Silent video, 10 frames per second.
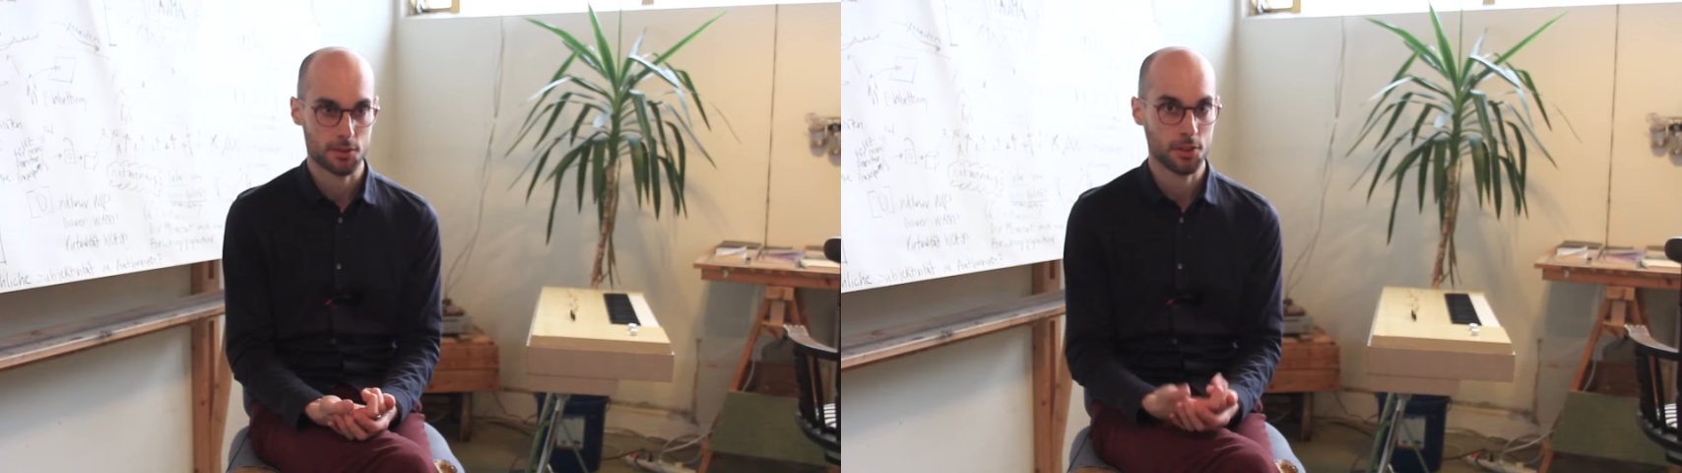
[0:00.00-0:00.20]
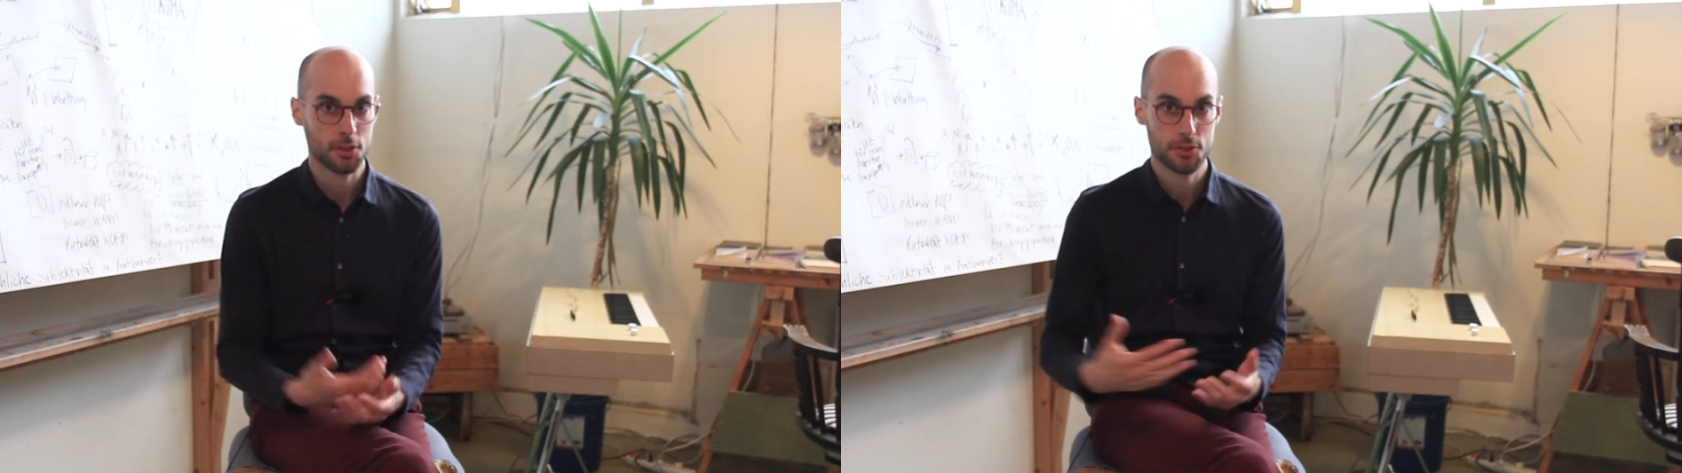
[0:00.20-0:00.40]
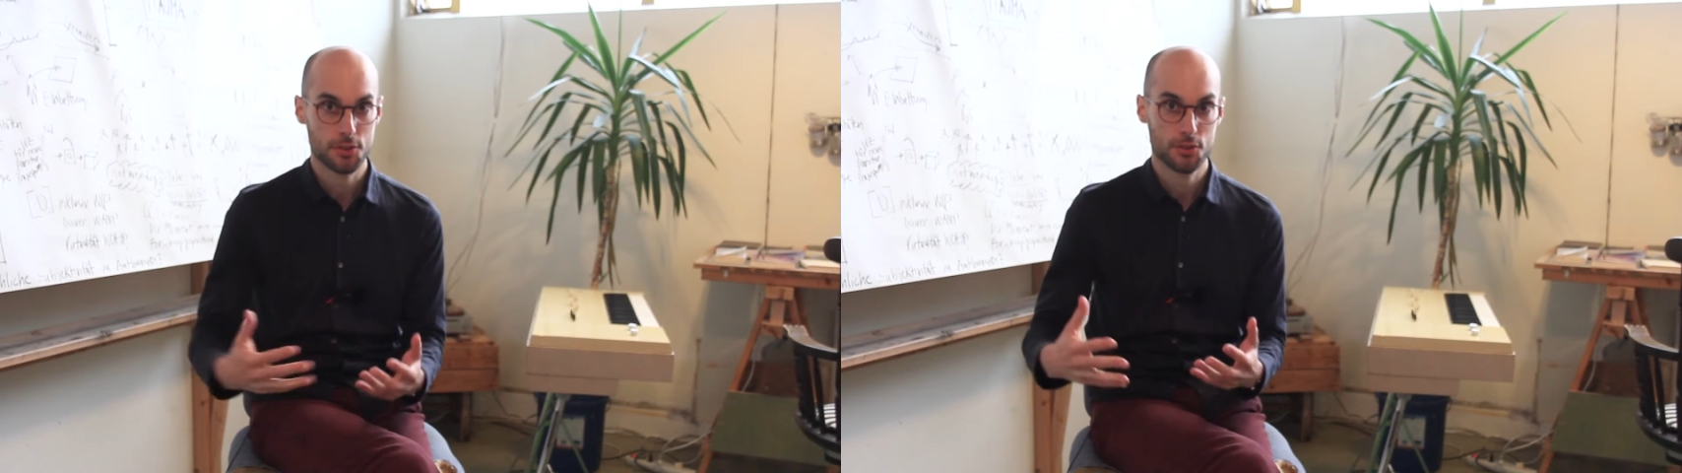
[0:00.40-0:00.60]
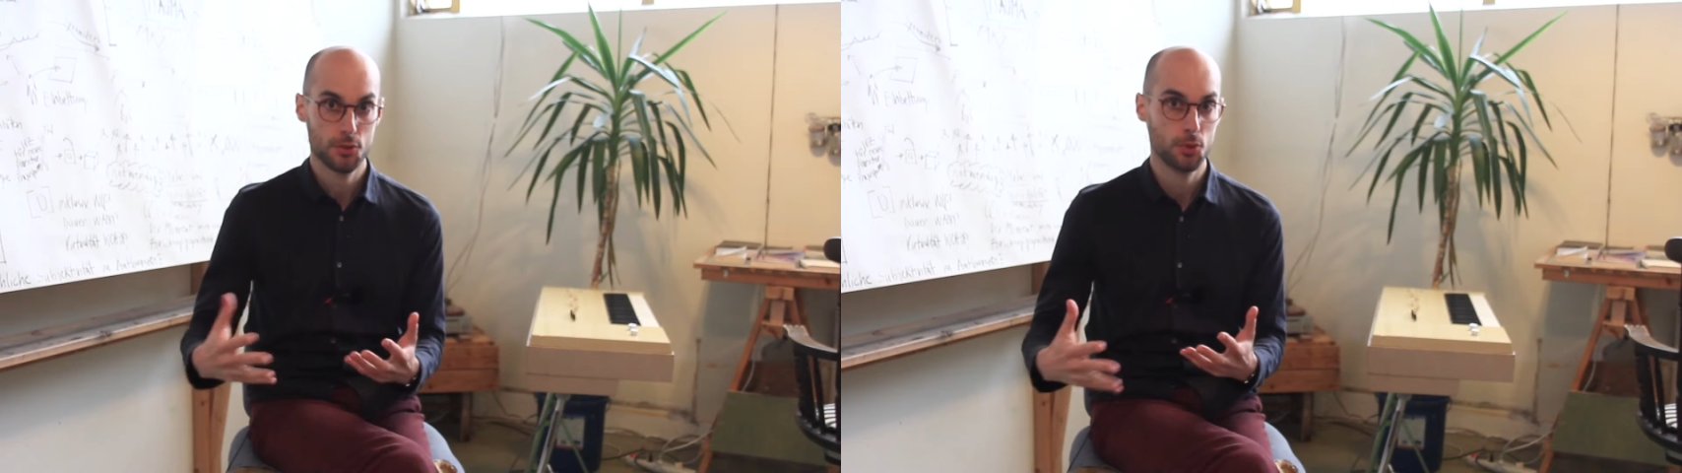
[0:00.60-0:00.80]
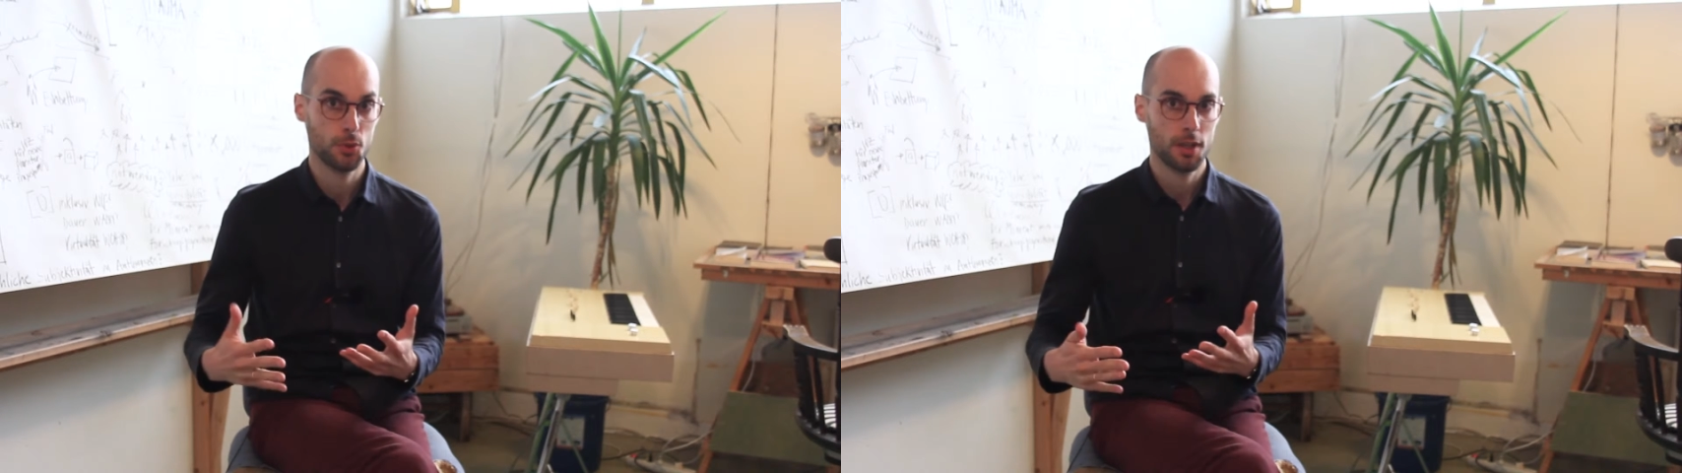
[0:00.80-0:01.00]
So not
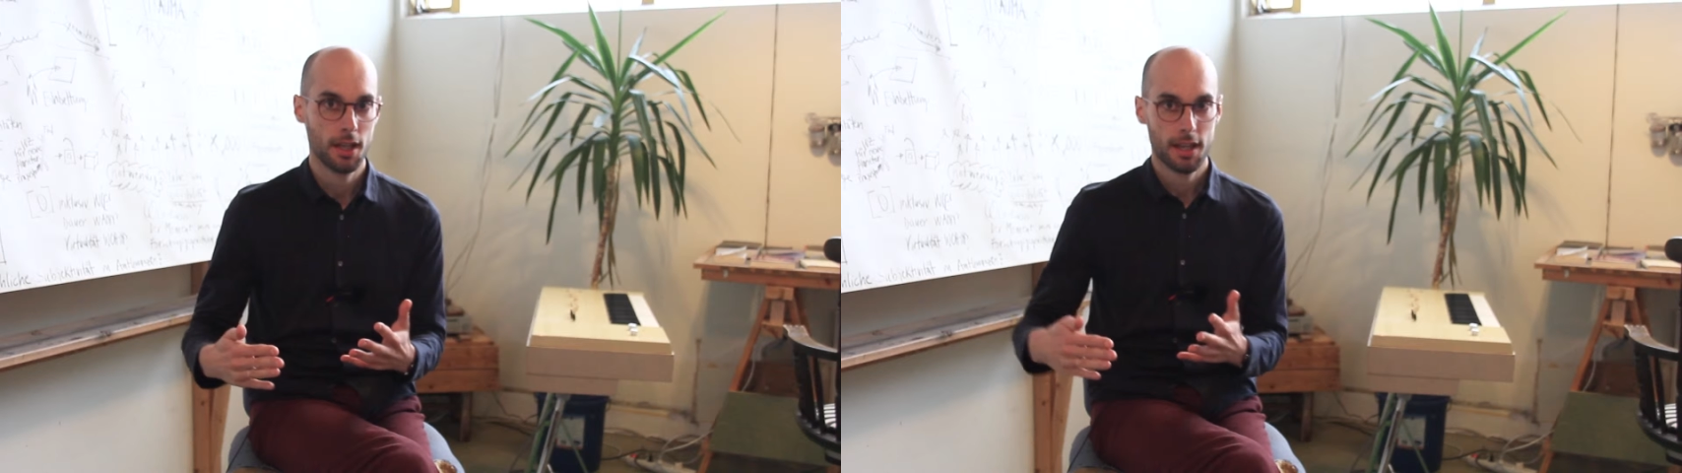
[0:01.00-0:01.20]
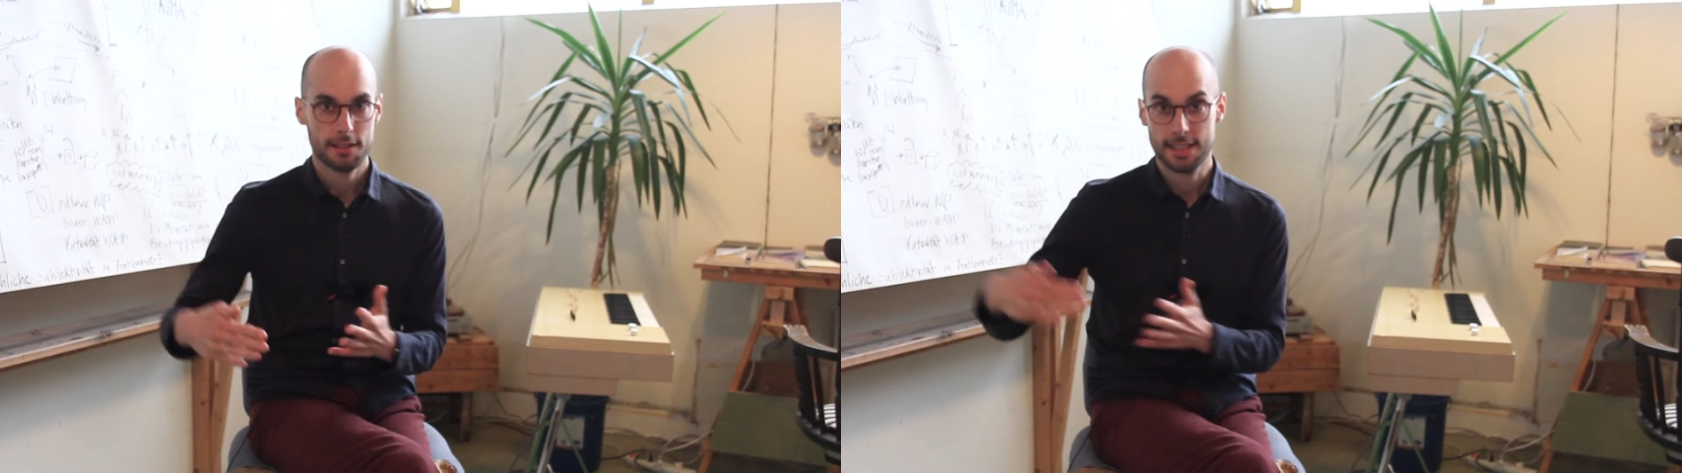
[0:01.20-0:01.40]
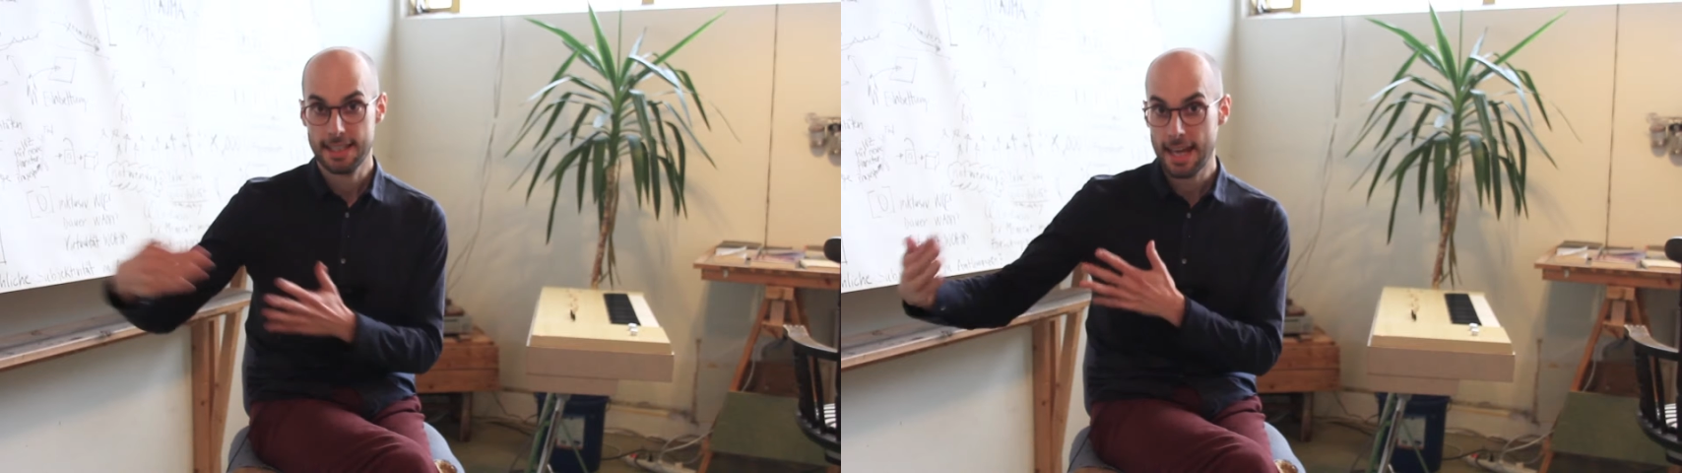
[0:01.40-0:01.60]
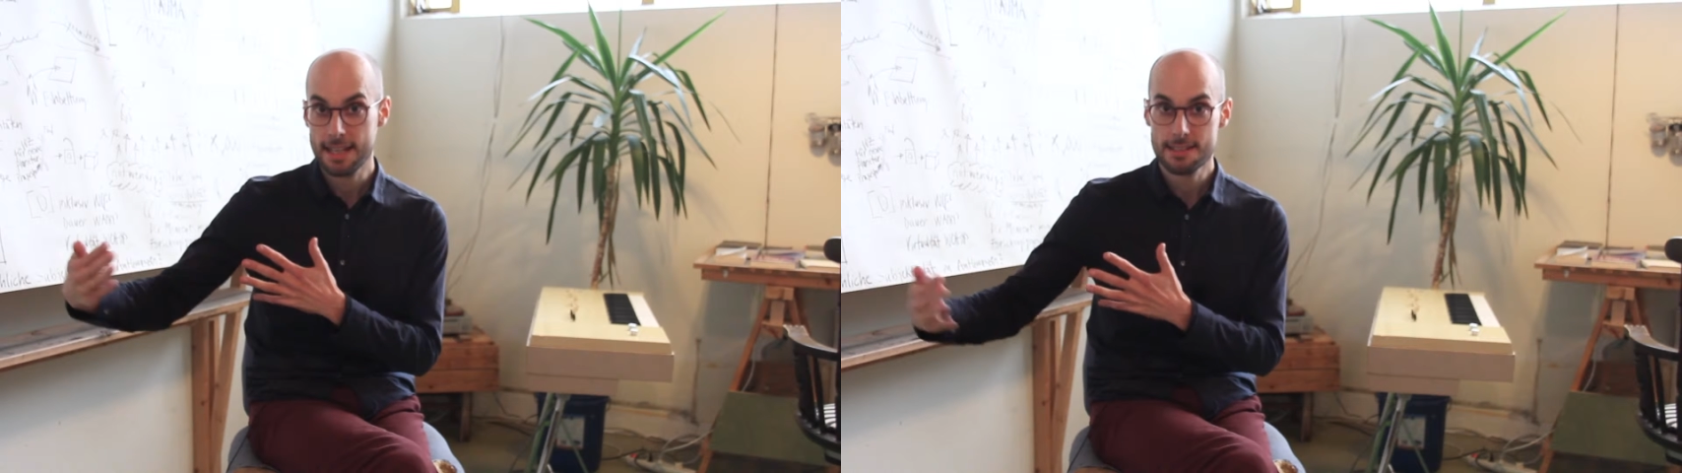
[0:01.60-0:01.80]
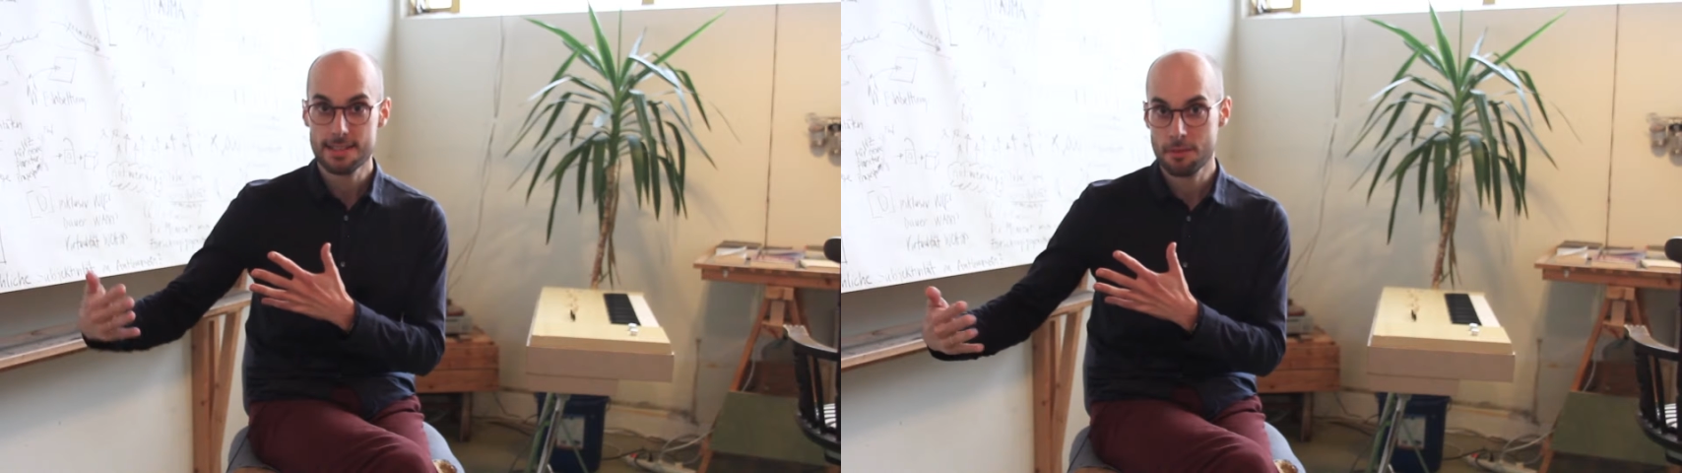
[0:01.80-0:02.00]
to negate